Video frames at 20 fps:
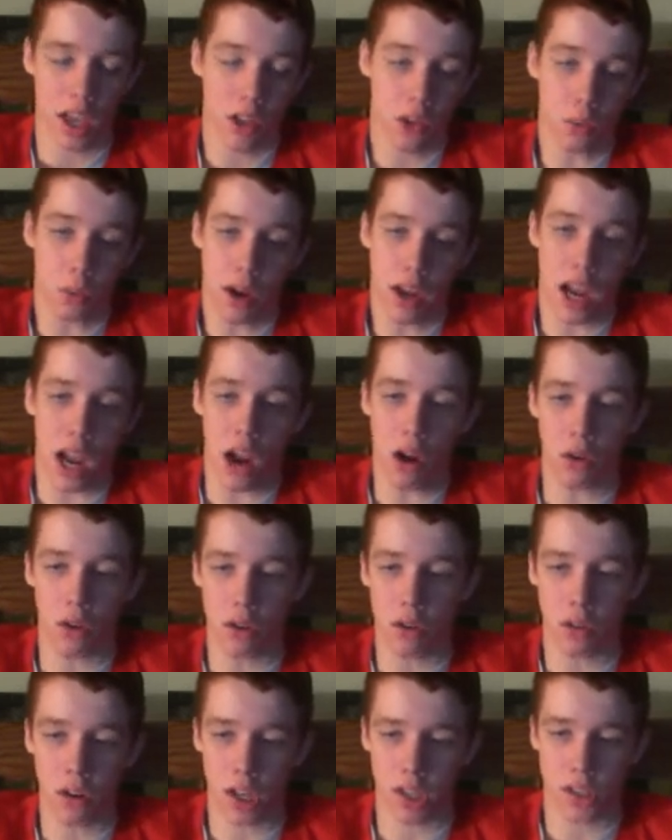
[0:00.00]
And Dwight
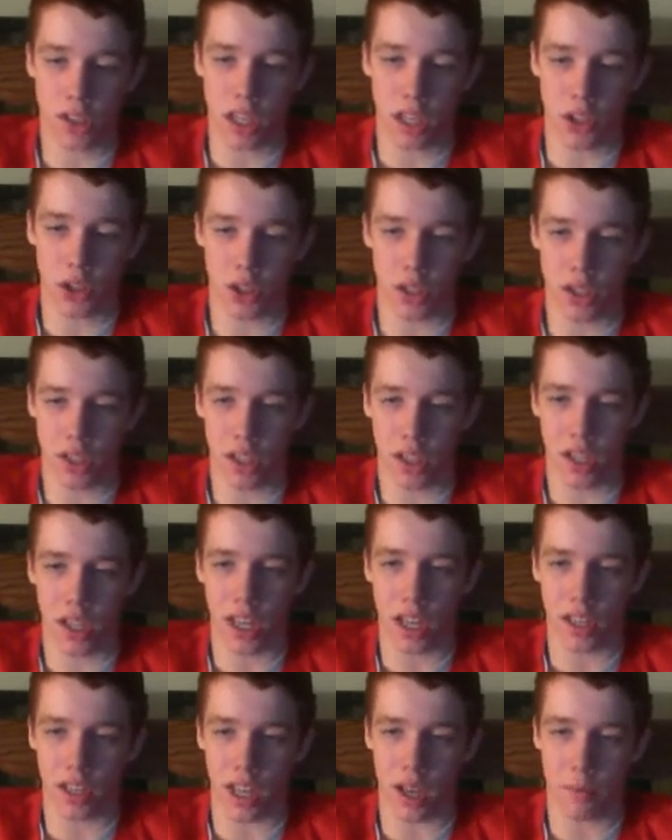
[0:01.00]
Howard essentially is going to
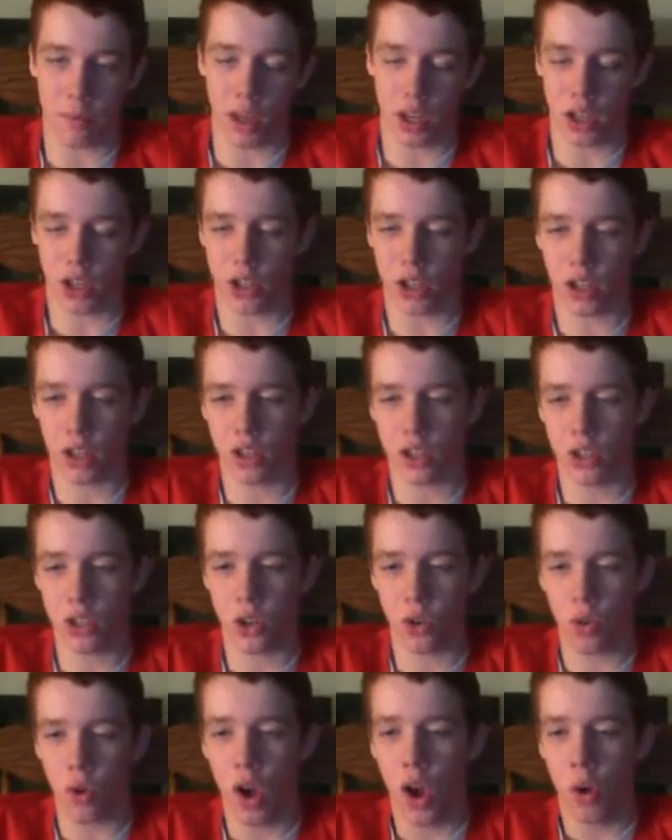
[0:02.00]
get that because you're going to
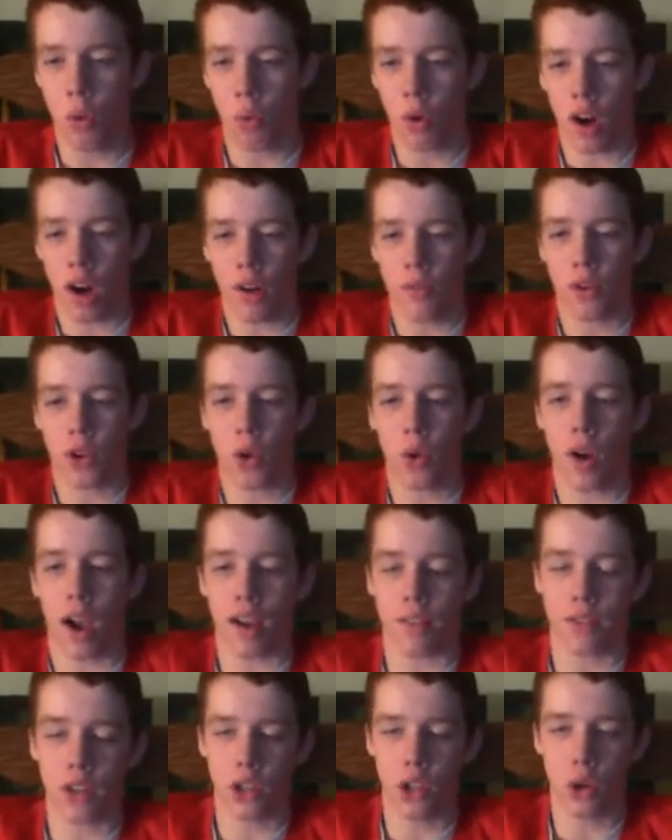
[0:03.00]
do whatever you
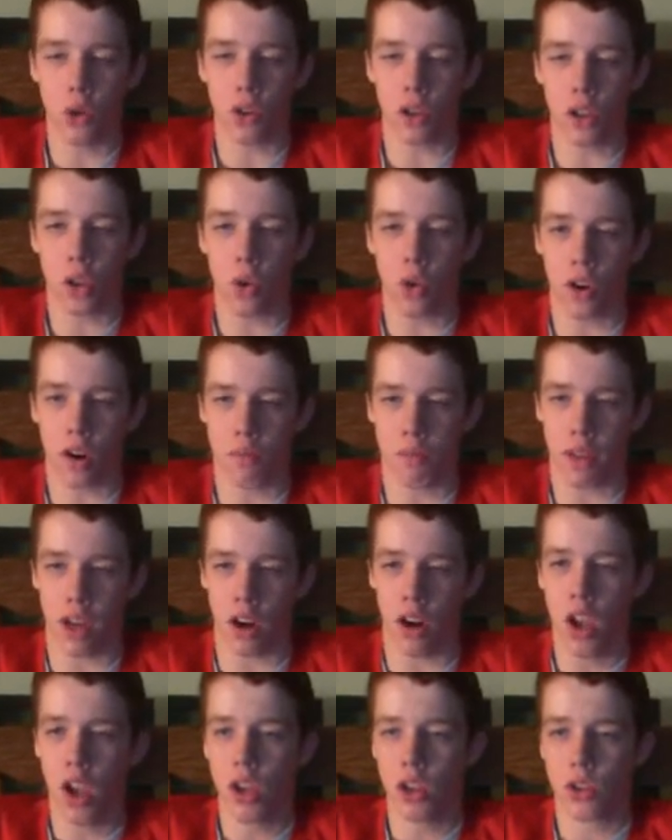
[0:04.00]
have to do to lure him
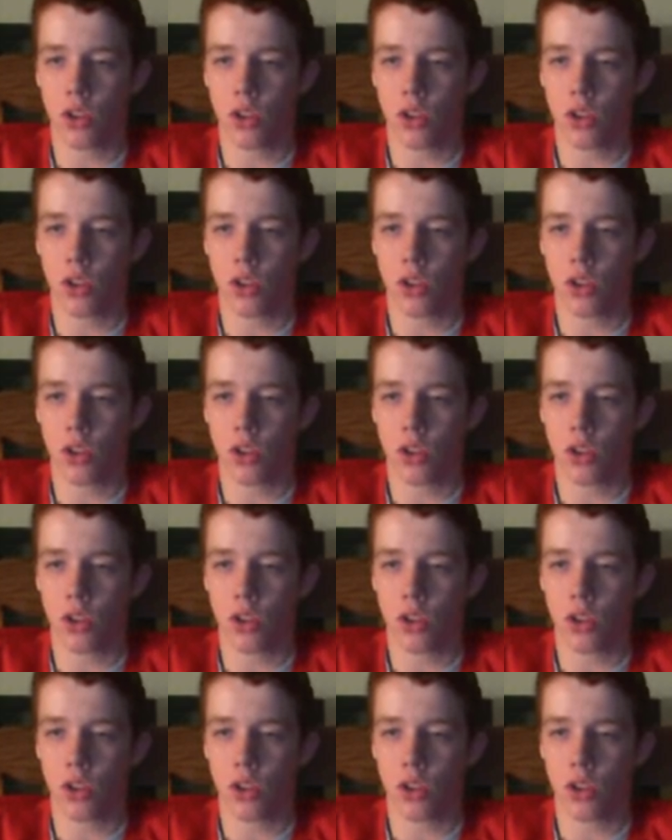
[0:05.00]
there.